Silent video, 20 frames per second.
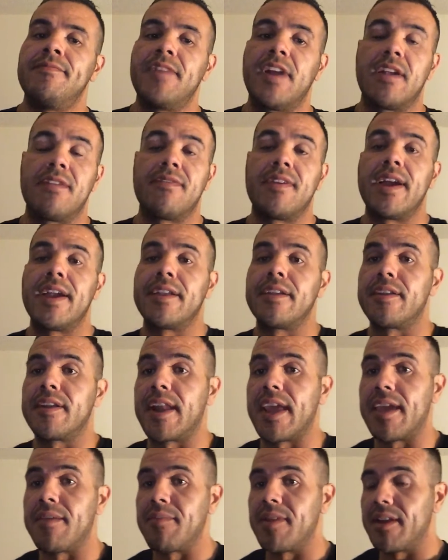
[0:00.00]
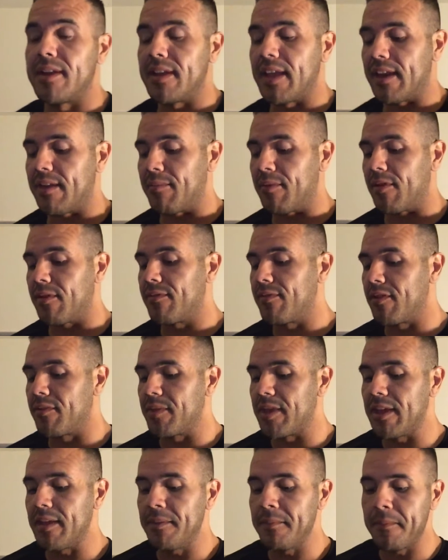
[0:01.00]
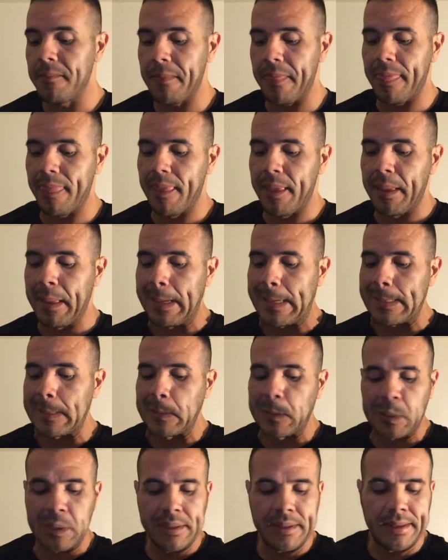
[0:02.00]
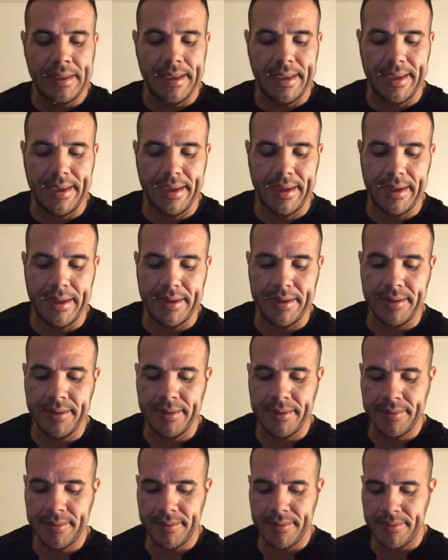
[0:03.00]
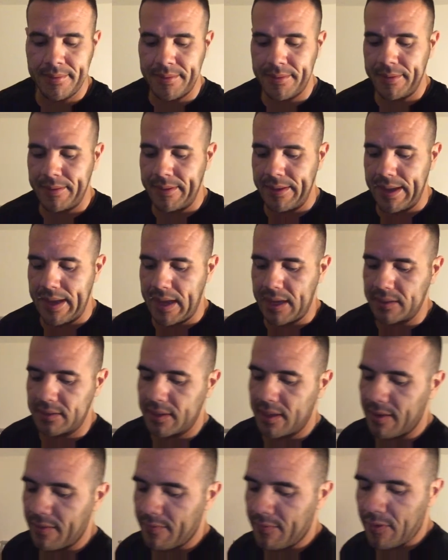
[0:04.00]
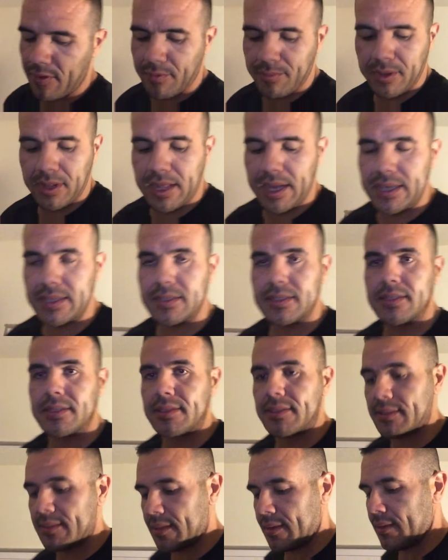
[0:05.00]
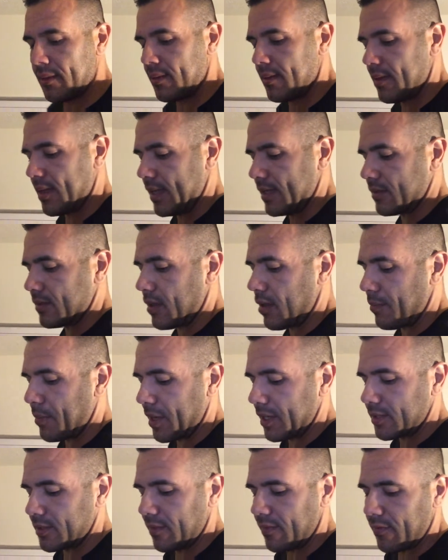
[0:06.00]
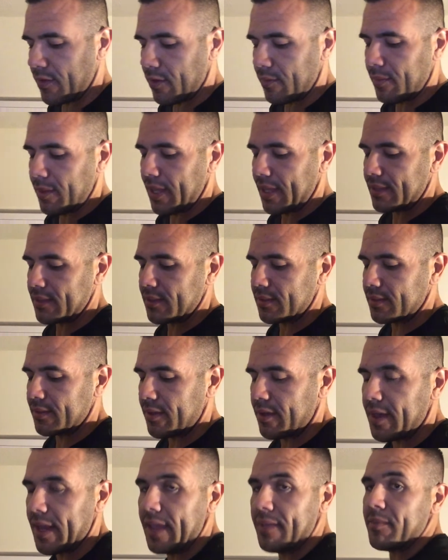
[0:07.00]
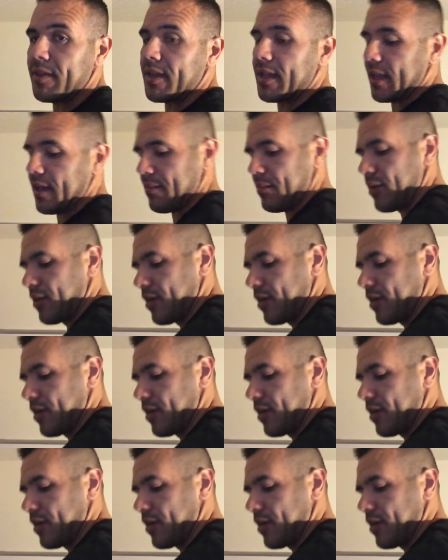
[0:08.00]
verify your name and date of birth for me? And as our patient verbalizes their name and date of